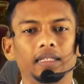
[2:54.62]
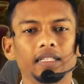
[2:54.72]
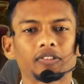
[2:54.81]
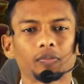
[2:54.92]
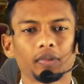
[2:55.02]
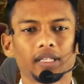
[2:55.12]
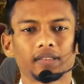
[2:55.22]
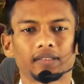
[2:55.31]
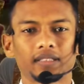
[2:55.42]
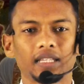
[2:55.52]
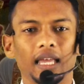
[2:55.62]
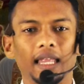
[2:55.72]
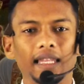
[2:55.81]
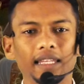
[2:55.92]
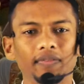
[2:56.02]
This means
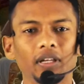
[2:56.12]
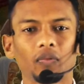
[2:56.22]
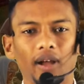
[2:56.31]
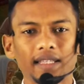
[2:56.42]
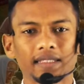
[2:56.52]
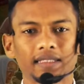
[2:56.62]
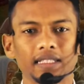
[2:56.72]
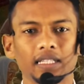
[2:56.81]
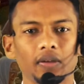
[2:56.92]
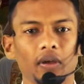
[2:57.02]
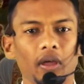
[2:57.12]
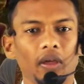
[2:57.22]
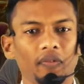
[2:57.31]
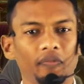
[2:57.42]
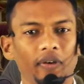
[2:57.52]
living wisely,
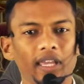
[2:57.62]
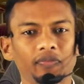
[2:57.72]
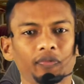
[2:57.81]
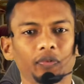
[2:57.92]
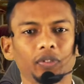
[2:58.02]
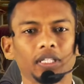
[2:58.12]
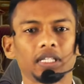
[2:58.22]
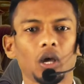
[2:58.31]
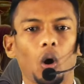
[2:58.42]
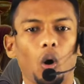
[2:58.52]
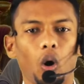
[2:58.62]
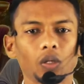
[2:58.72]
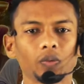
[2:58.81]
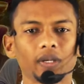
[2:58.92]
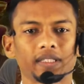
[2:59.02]
faithfully,
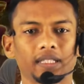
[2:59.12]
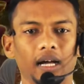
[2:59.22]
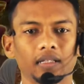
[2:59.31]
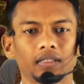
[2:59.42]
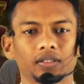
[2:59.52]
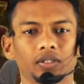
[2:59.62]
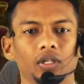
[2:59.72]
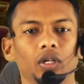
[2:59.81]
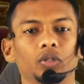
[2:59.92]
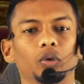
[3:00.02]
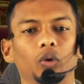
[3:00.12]
always alert to